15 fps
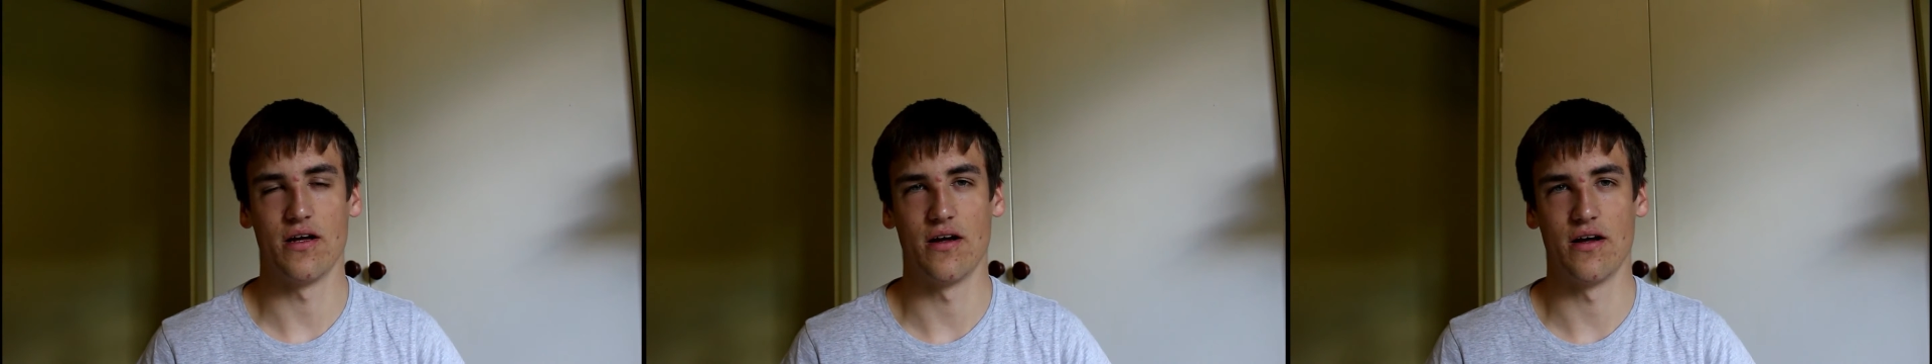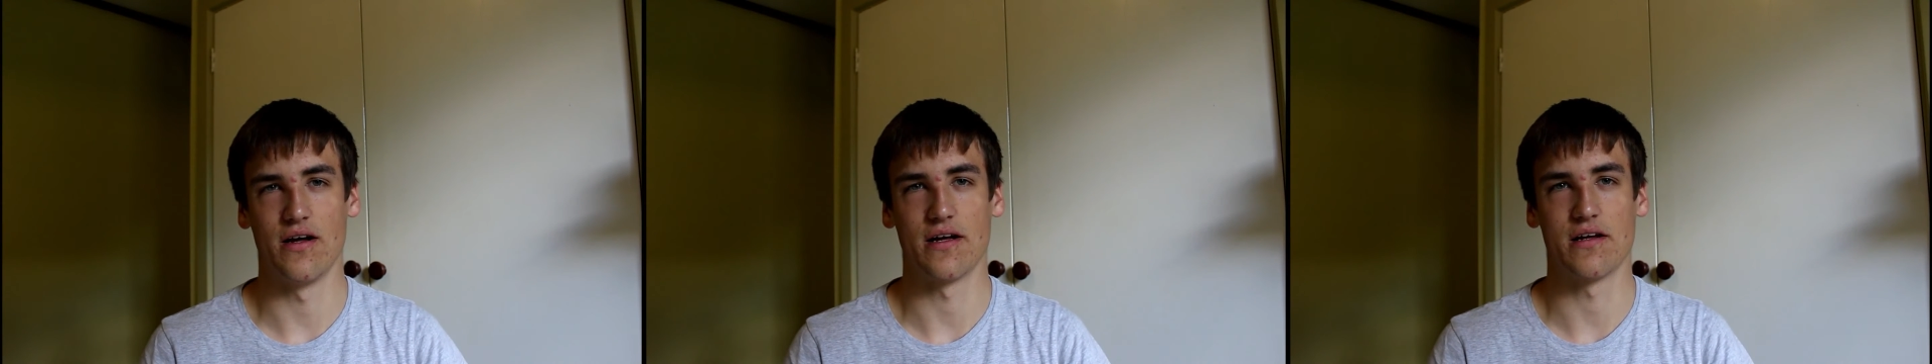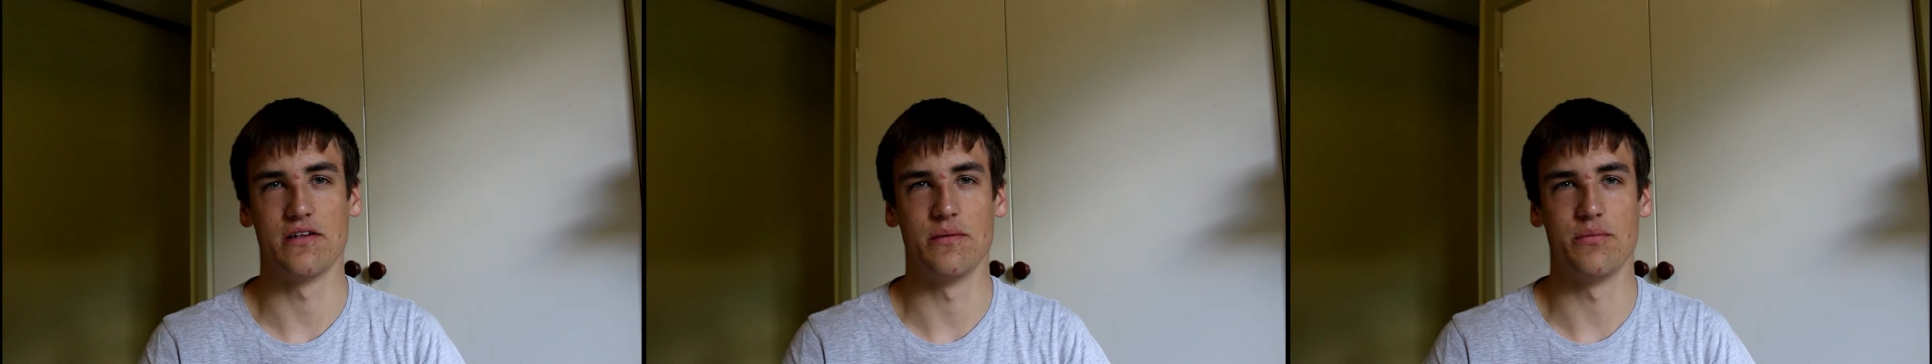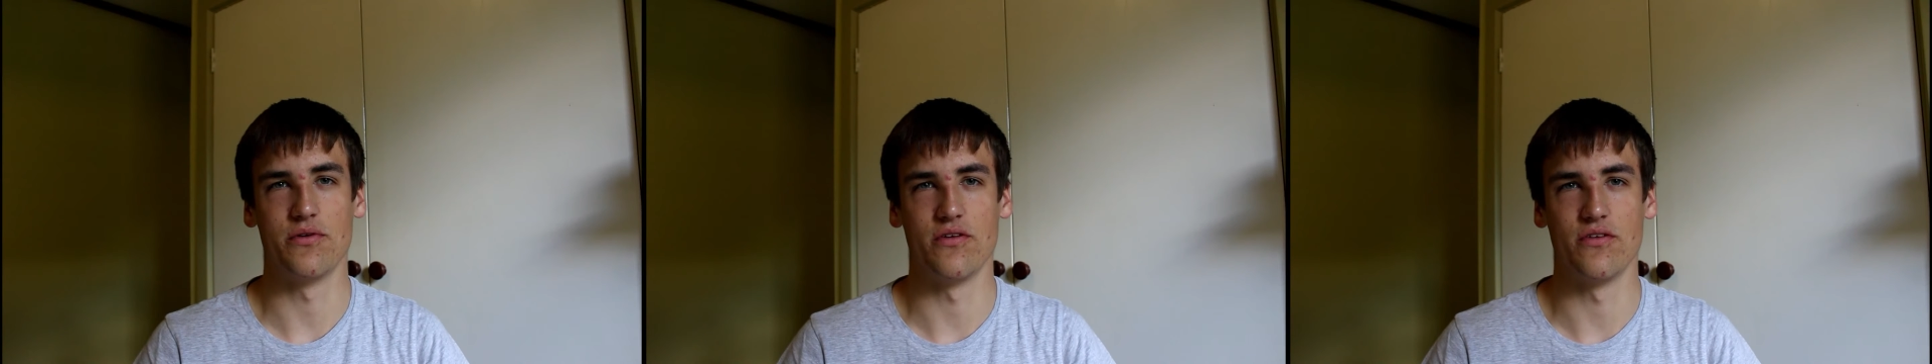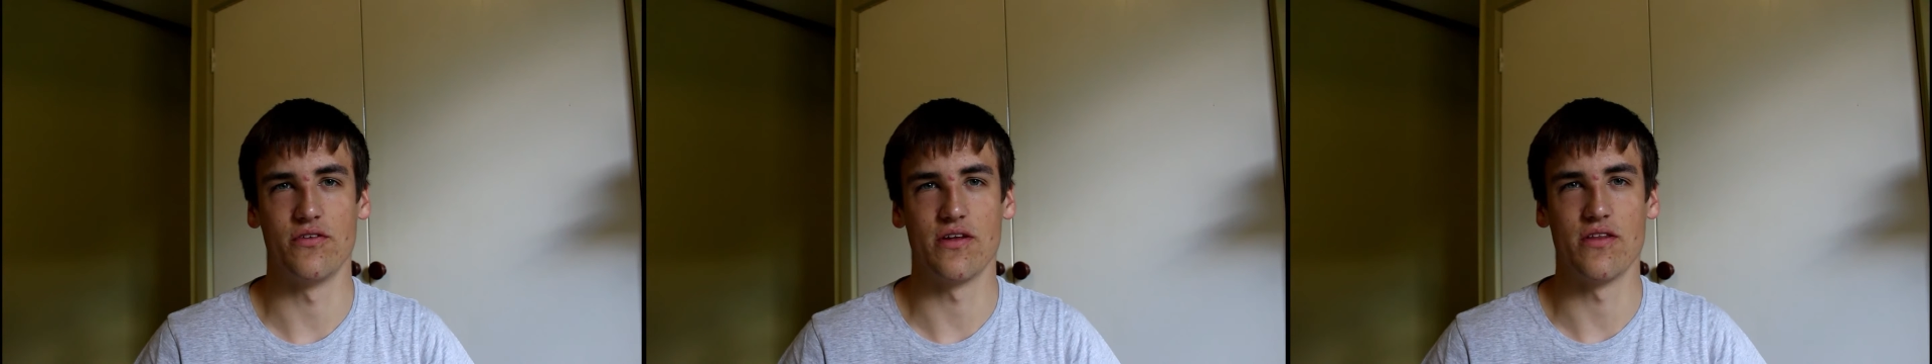uh,
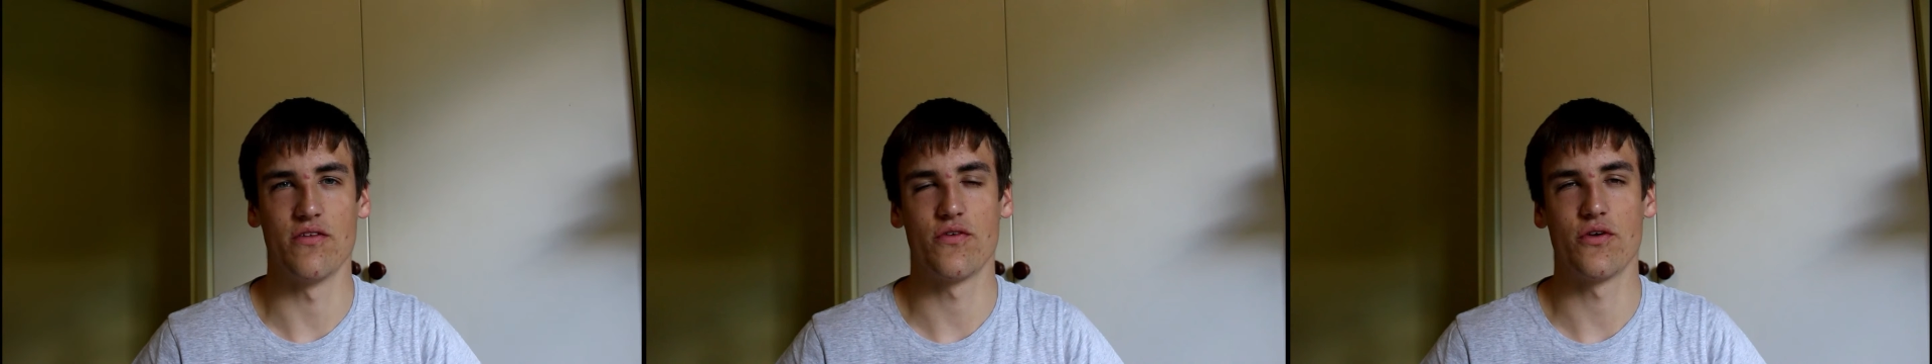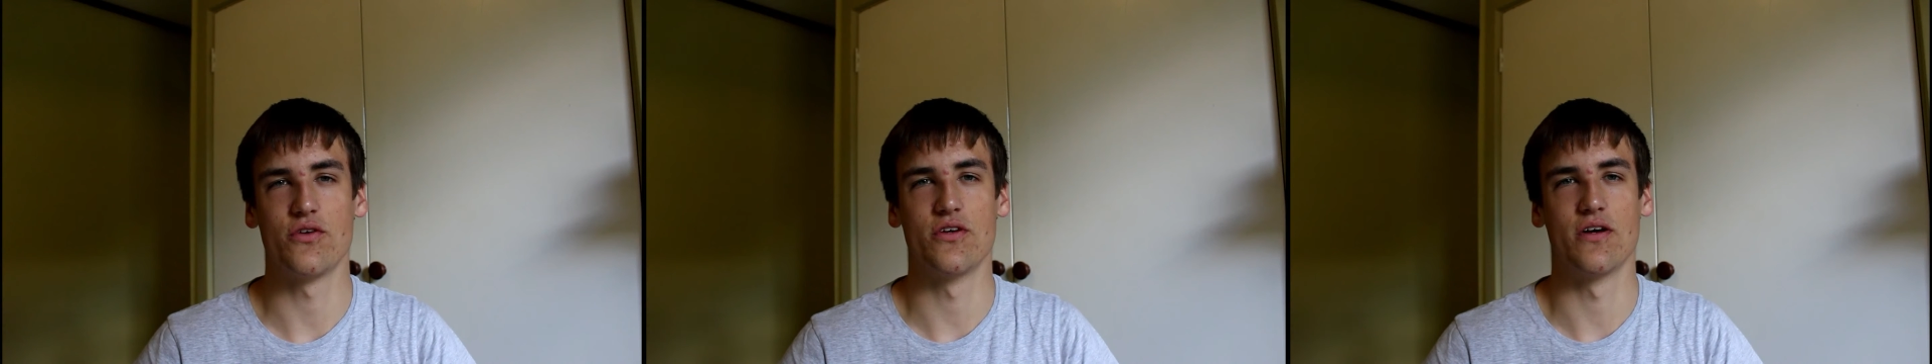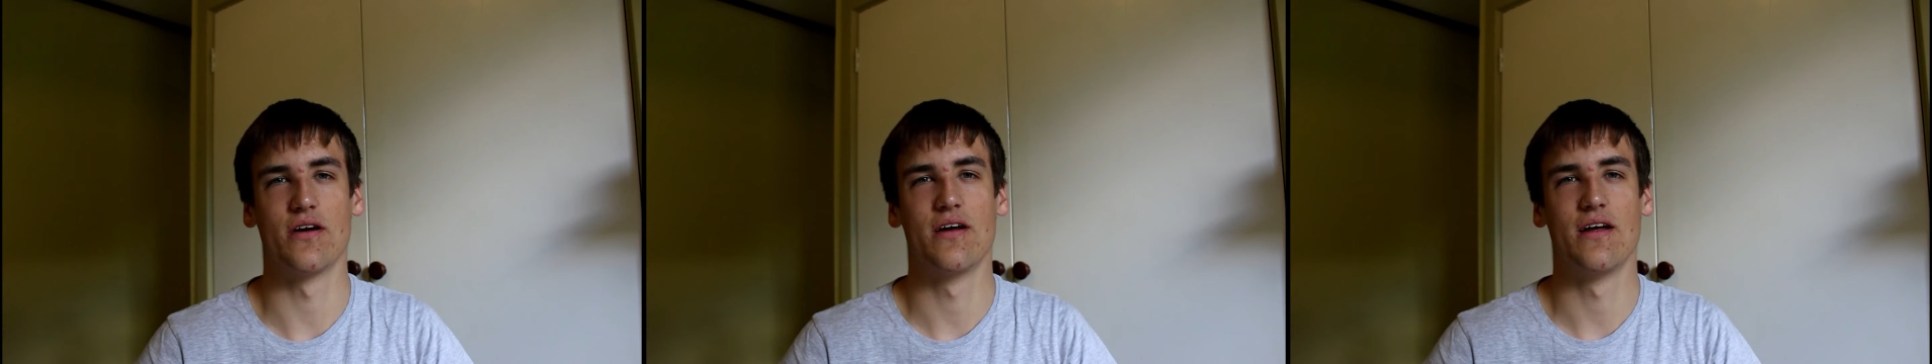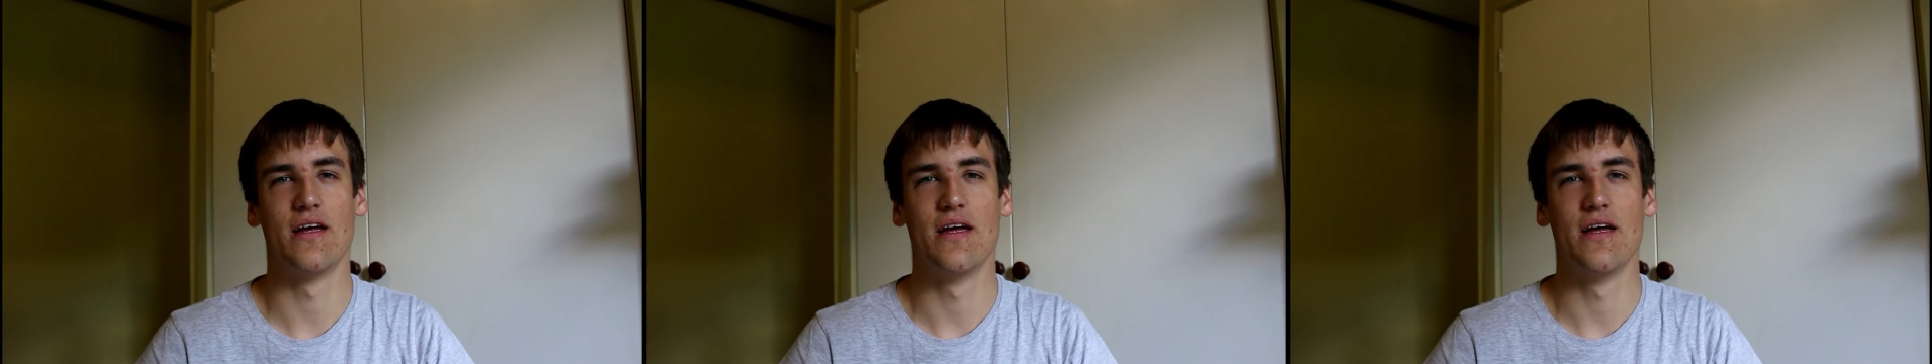eclipses in the future.